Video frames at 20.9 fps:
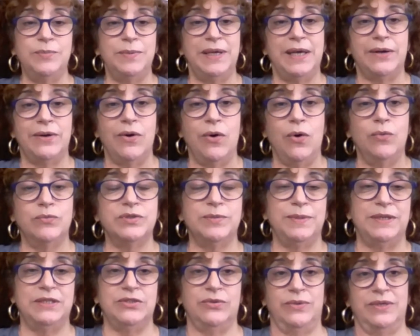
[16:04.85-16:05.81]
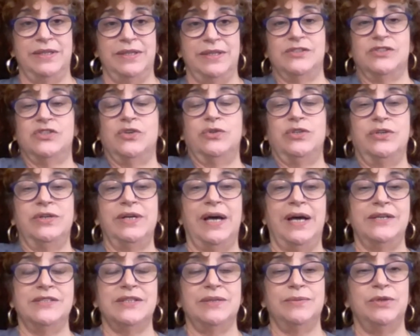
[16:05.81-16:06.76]
be at home to be doing this. So you
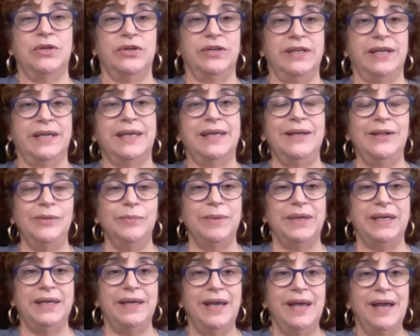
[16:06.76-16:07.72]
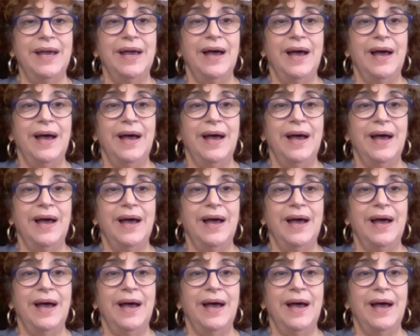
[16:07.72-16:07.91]
guys, you're going to kill me.